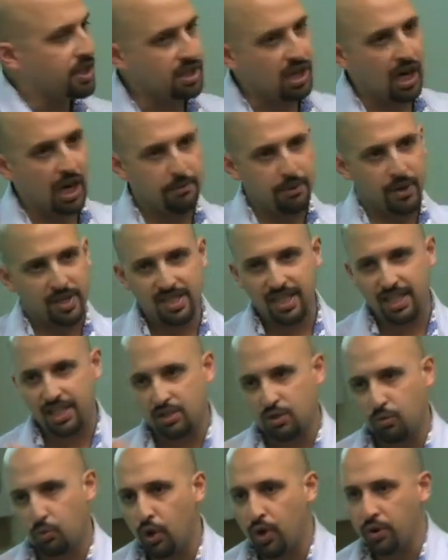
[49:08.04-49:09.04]
time you actually
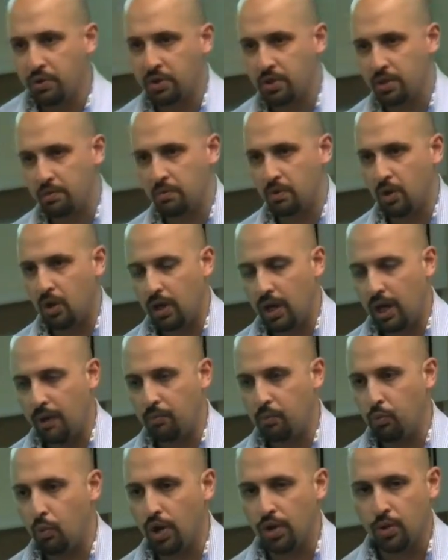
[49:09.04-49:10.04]
get to work with them
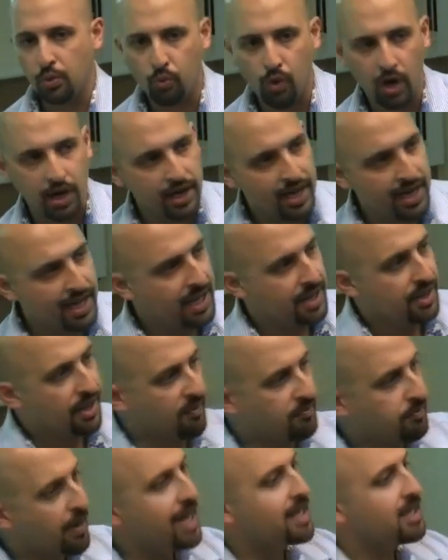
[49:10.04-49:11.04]
one-on-one,
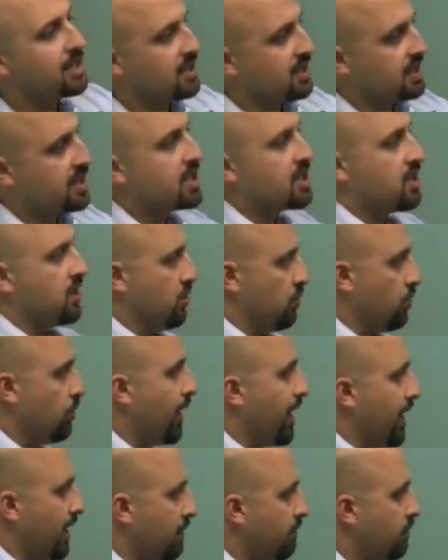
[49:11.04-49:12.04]
they've made a decision
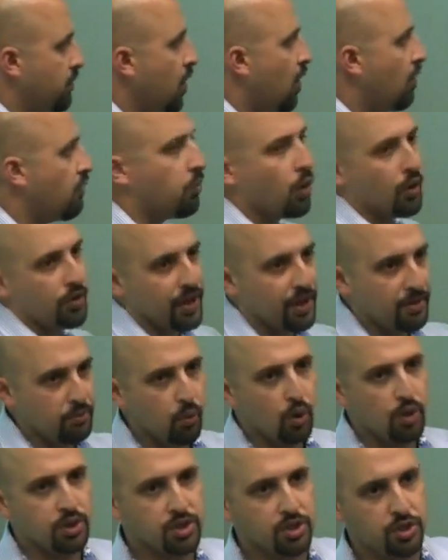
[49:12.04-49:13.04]
already of what they
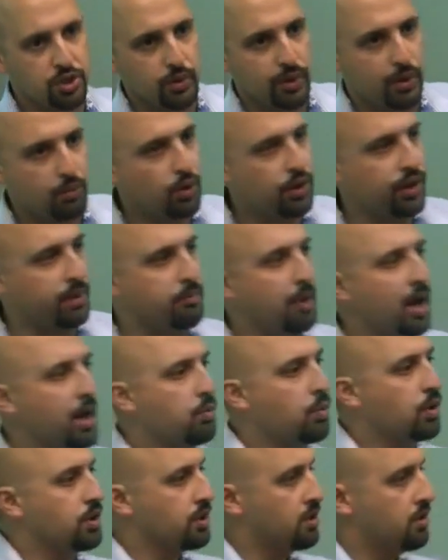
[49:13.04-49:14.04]
want to do and what they
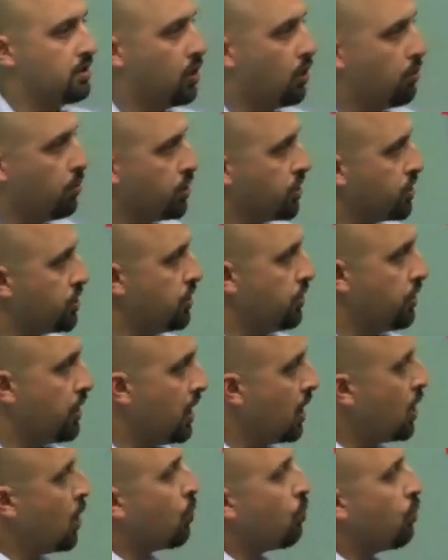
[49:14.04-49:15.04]
might not want to do.
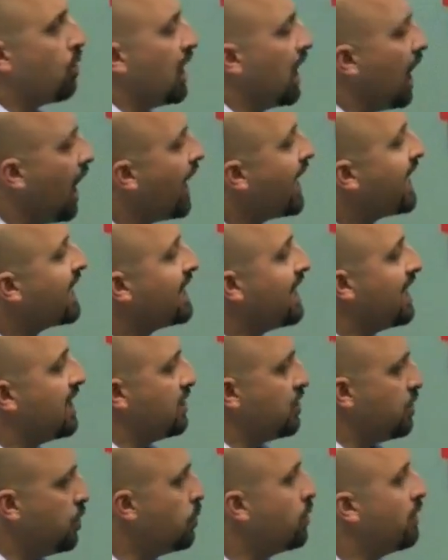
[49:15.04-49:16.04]
Relying that
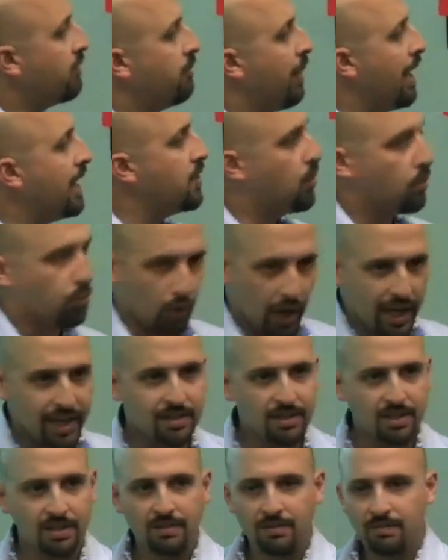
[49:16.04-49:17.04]
you have made the
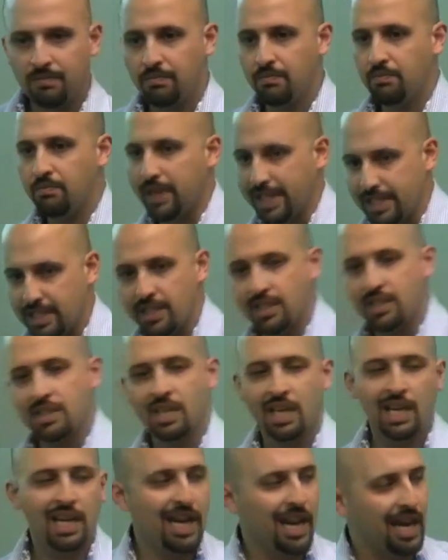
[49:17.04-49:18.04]
right message
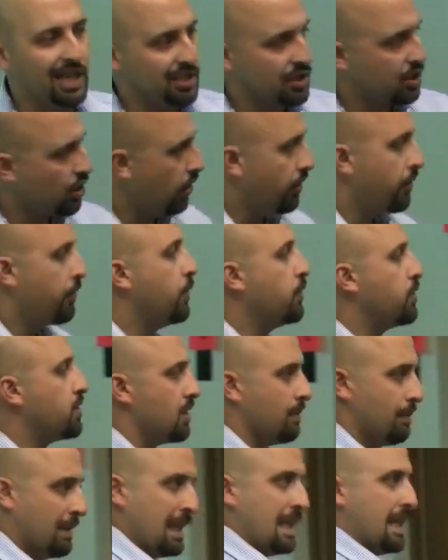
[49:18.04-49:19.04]
and it's got through to
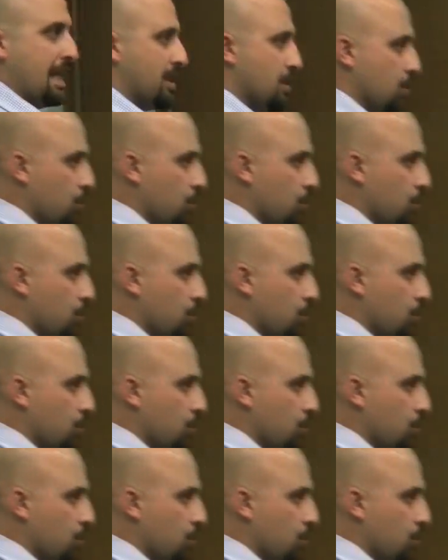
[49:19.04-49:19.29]
them is